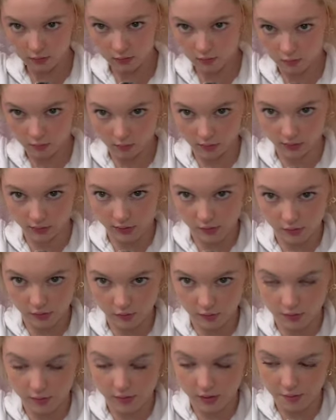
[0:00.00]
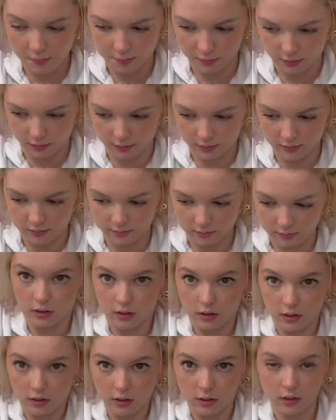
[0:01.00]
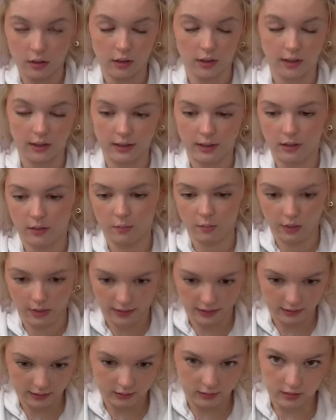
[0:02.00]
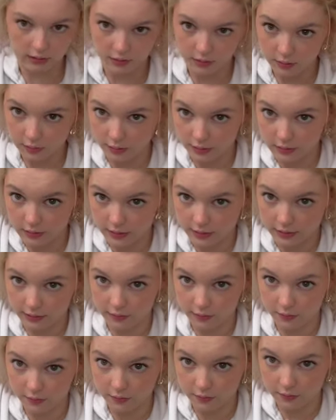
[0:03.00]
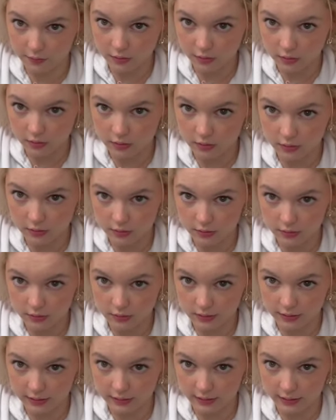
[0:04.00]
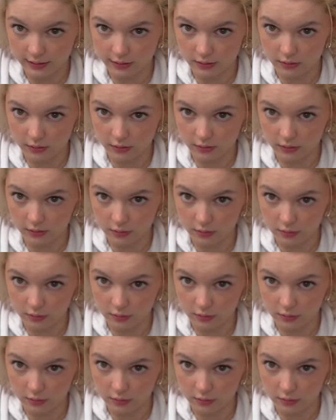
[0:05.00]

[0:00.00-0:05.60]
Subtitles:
we're gonna do the top part. And then what I like to do is kind of just like take a little